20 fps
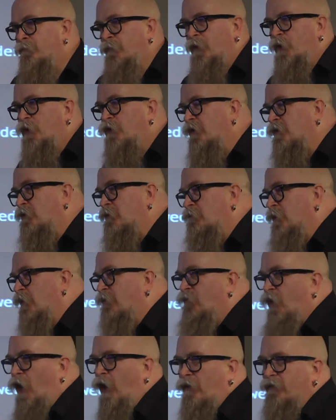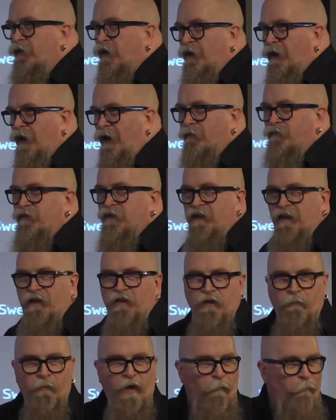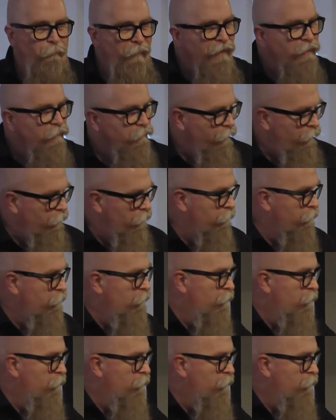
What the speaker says: you're involved in a conversation about metadata